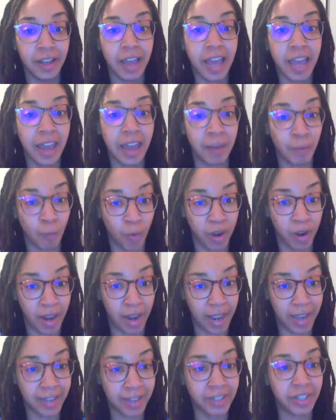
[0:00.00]
And when
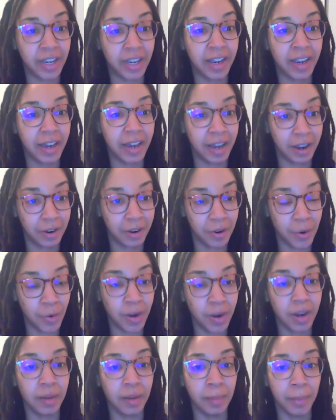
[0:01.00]
AJ got
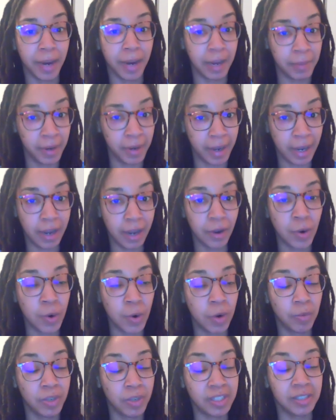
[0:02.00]
going and Bobby got
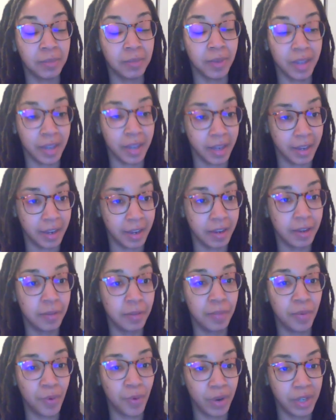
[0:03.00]
going with some key
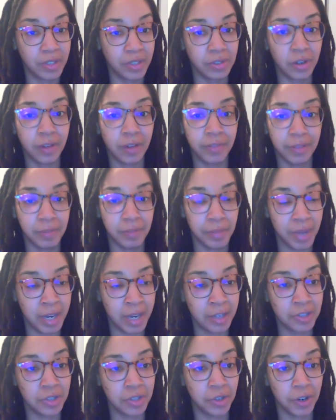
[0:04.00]
points off the
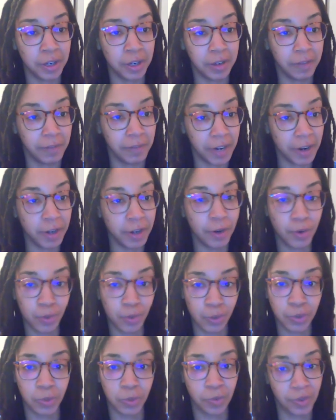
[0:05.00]
bench during a very
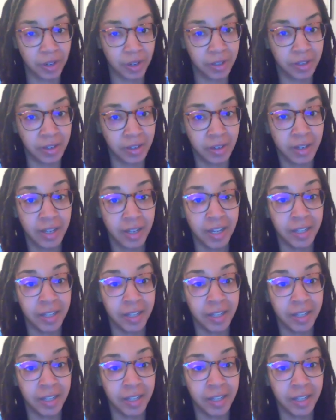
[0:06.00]
crucial run,